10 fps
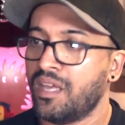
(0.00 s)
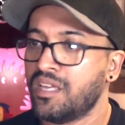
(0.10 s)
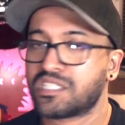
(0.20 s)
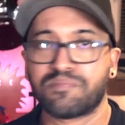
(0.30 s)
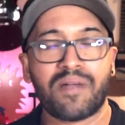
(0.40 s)

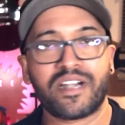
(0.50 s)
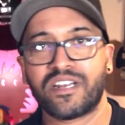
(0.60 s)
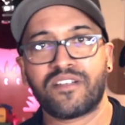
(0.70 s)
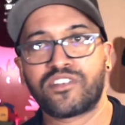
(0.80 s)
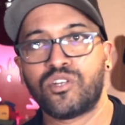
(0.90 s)
smart
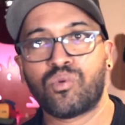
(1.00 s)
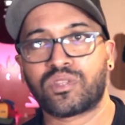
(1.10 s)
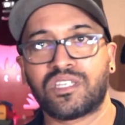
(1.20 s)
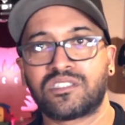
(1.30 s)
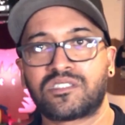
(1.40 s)
enough to do what
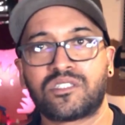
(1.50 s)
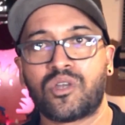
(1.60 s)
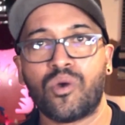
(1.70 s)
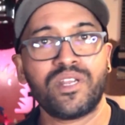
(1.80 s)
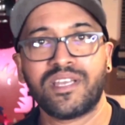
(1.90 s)
these
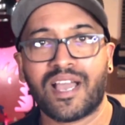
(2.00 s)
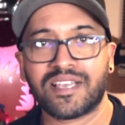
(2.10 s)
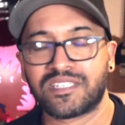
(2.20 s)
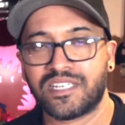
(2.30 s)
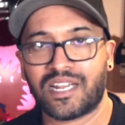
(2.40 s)
coding guys did.